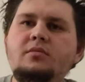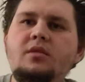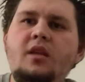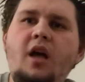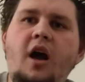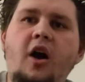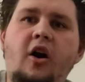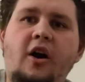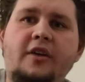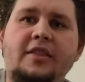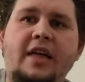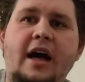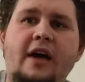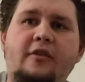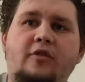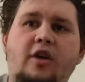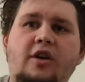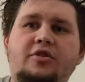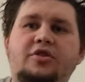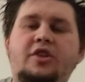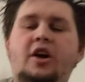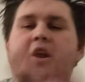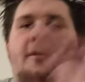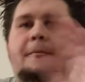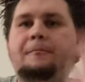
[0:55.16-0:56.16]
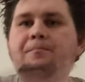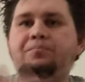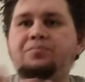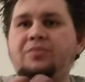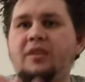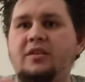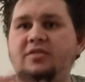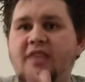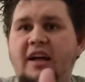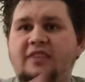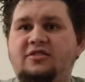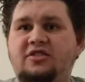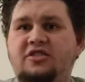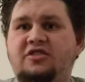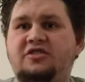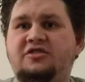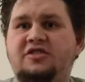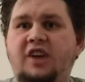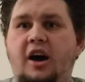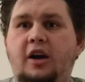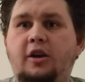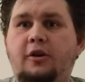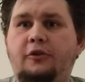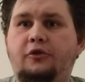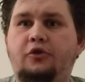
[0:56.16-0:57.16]
All right, that right there. That's a
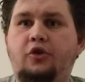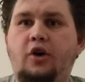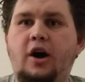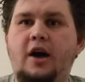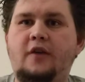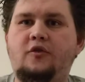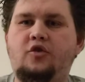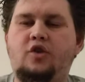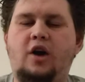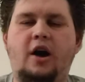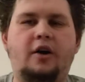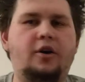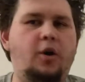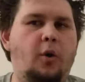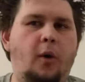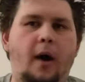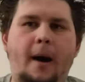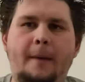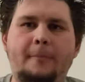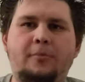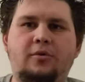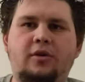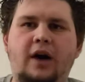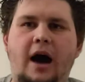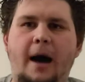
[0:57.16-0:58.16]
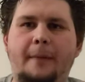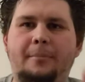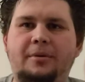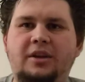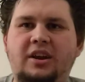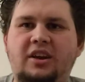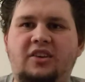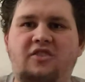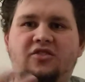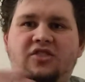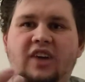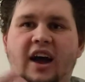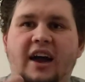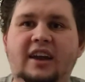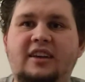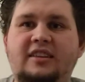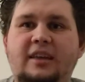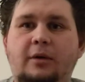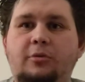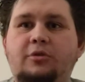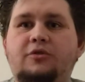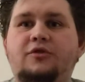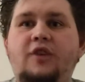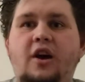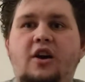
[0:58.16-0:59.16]
subtle flavor. I don't know why I'm clapping excited.
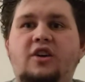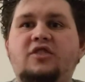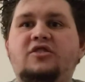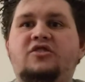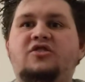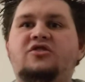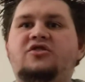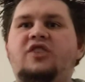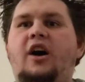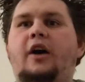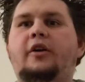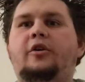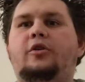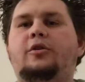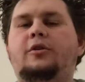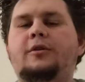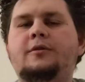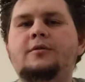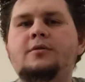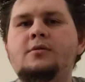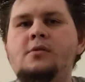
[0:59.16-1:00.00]
That was very subtle.